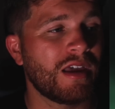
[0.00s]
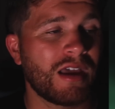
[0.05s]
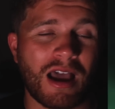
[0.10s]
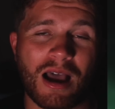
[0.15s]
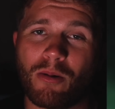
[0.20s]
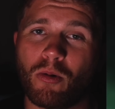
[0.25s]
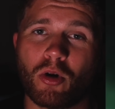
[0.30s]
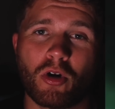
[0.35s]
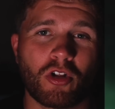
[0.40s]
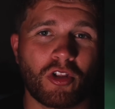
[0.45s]

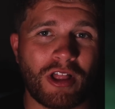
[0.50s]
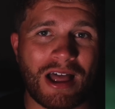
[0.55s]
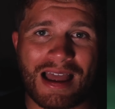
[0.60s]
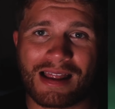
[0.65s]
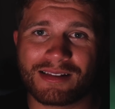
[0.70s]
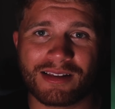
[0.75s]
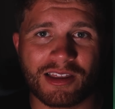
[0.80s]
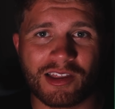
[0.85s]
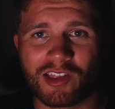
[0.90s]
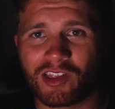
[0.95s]
I will
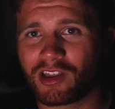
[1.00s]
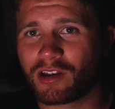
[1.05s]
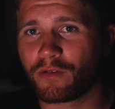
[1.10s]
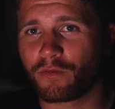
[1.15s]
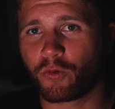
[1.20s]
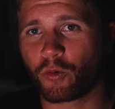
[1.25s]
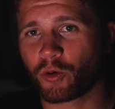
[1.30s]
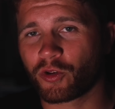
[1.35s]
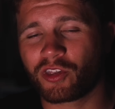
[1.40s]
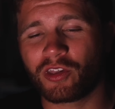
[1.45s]
gladly send a
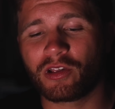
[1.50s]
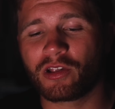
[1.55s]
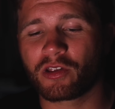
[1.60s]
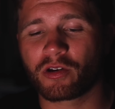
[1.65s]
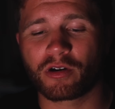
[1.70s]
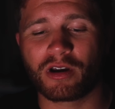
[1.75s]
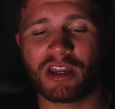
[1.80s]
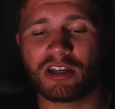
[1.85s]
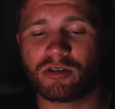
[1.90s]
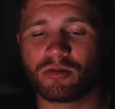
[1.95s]
Force
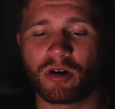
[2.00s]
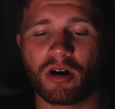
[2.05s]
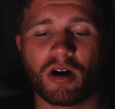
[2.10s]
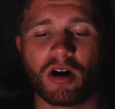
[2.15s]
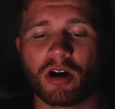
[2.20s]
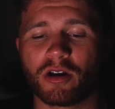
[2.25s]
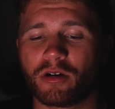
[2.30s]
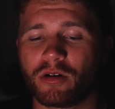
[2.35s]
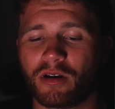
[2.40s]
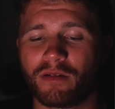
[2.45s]
User into a
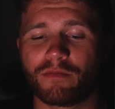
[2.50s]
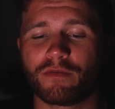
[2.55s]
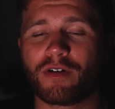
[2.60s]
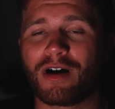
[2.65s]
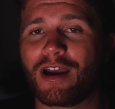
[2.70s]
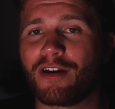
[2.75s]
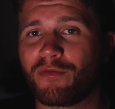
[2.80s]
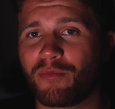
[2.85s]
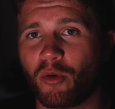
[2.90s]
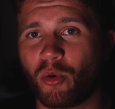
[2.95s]

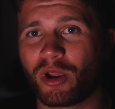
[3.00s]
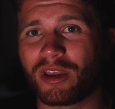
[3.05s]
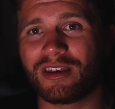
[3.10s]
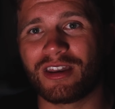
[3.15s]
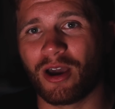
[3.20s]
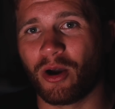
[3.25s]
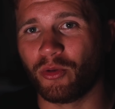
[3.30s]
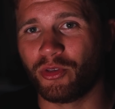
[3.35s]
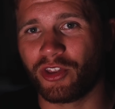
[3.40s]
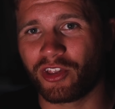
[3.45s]
105 point
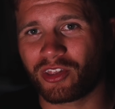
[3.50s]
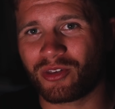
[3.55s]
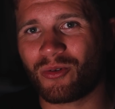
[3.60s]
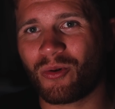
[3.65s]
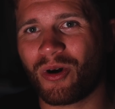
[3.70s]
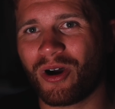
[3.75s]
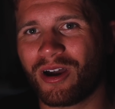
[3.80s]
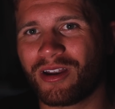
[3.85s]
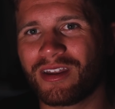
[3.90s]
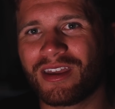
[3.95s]
Delta
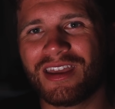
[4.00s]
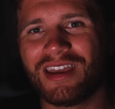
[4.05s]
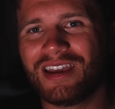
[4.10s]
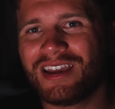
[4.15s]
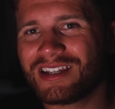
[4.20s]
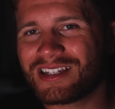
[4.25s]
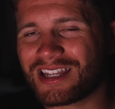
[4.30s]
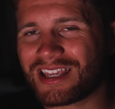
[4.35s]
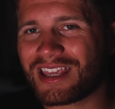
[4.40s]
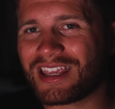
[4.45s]
squad
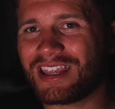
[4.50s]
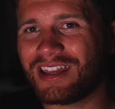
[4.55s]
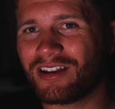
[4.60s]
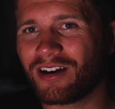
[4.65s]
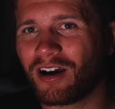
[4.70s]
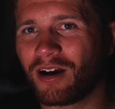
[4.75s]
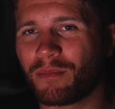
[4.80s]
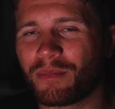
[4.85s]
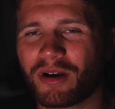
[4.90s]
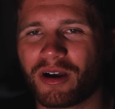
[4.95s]
to eat
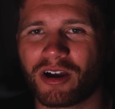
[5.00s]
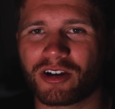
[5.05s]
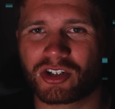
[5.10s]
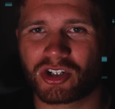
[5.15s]
up a